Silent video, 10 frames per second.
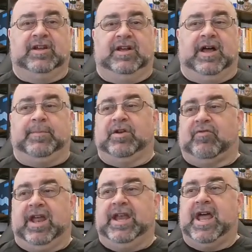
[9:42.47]
I mean,
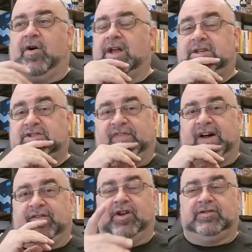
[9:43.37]
right now, I just
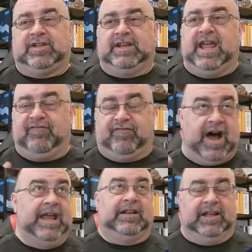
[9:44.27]
found out today,
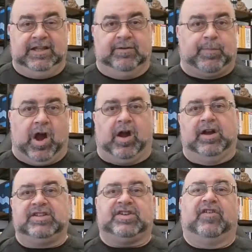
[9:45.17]
finally, the PAR
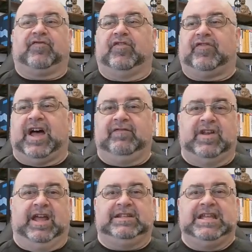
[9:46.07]
is out for
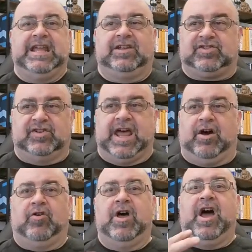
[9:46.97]
519. So
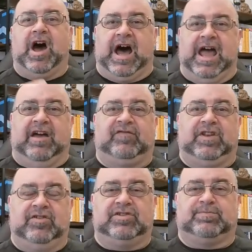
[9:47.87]
now I have to
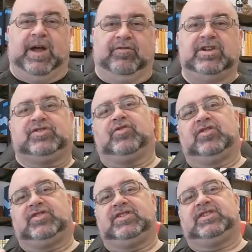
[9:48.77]
use my
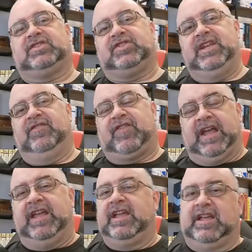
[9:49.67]
resources to see if I
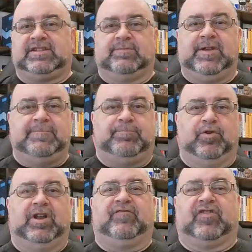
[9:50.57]
can get some
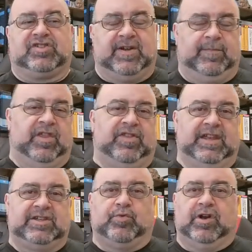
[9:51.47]
input for some of the
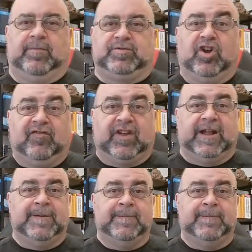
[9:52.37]
things we're observing.